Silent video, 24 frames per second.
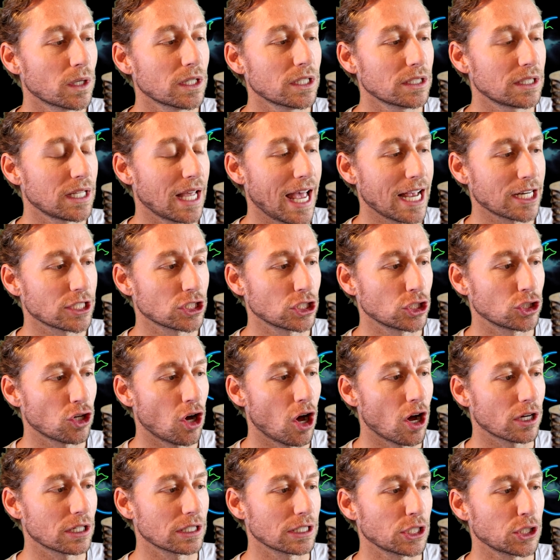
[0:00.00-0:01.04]
wanted to actually
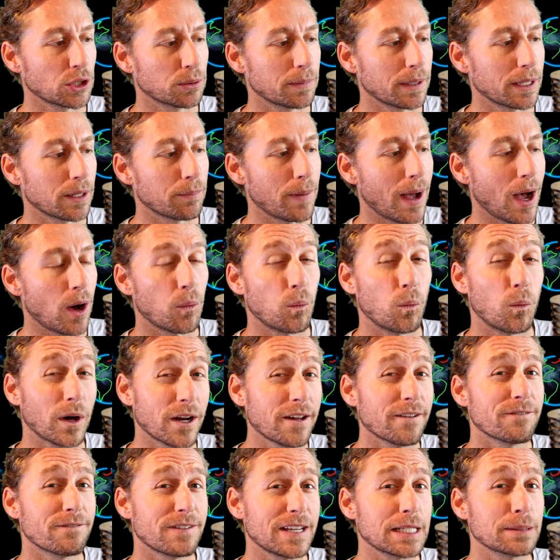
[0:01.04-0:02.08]
talk a little bit about
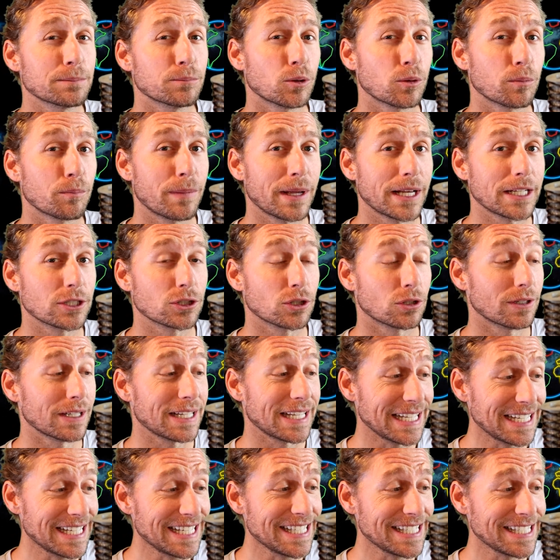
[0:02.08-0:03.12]
what a Facebook pixel
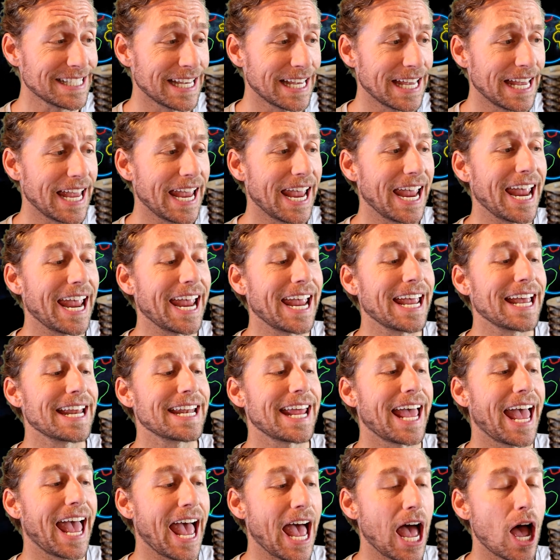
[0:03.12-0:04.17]
is
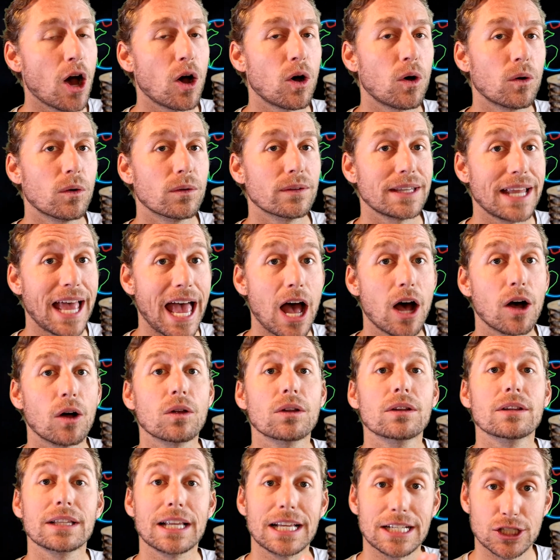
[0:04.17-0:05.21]
and how
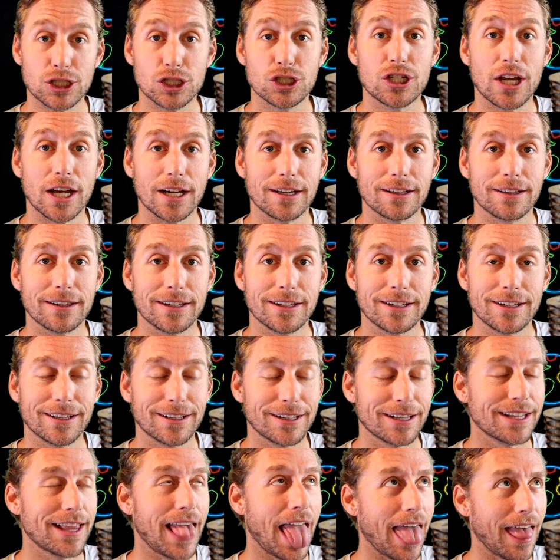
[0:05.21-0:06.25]
now let's check a
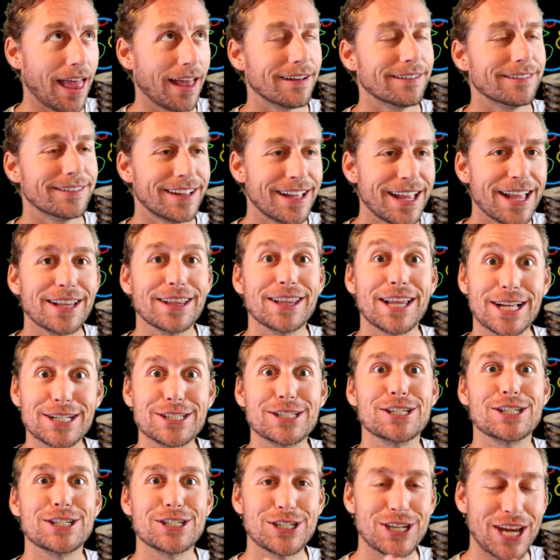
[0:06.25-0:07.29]
look. Uh,
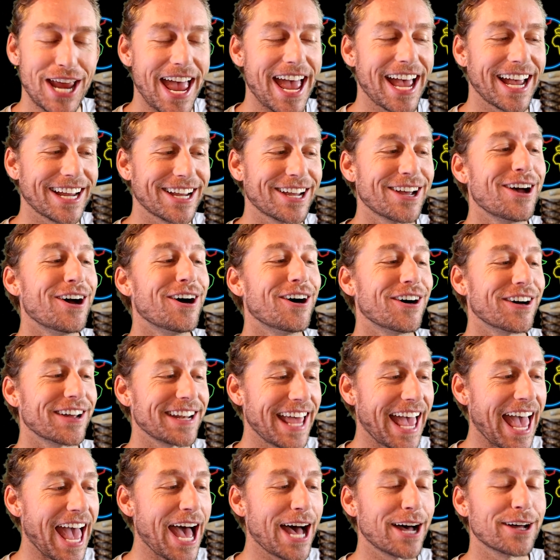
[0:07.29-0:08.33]
let's check
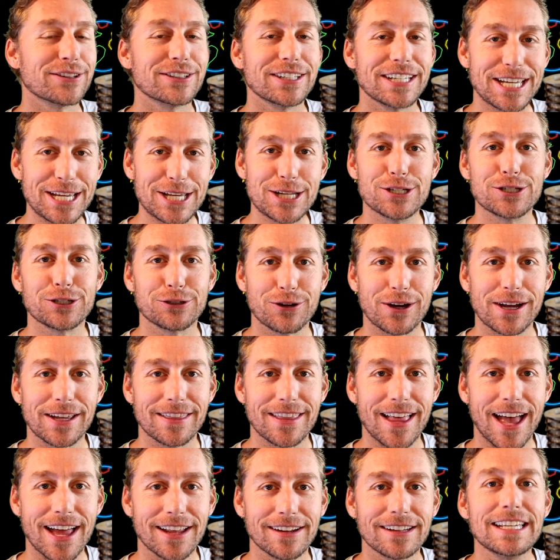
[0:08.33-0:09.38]
on how to
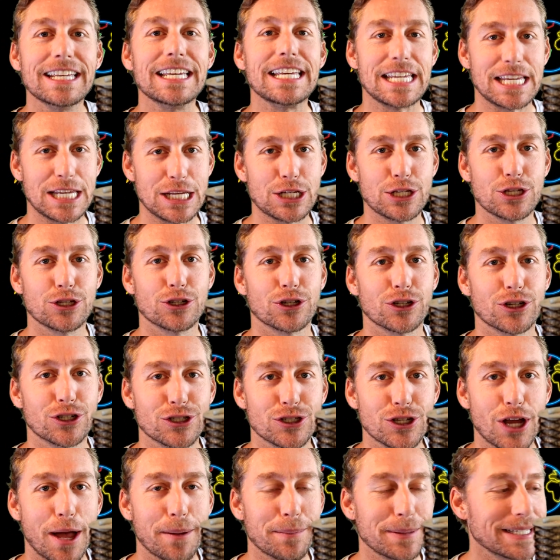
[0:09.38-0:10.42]
integrate that into your
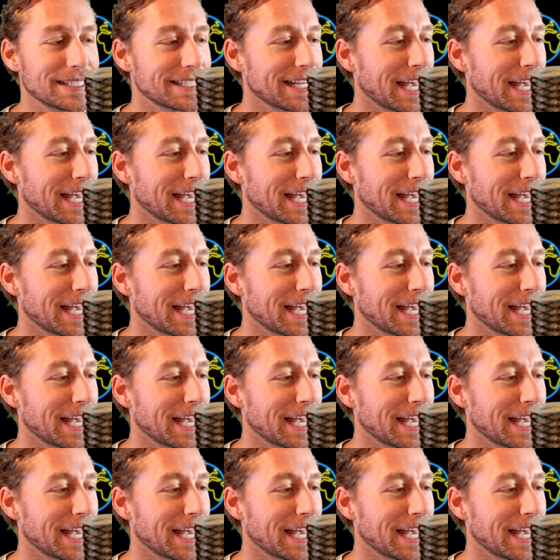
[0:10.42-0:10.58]
Kajabi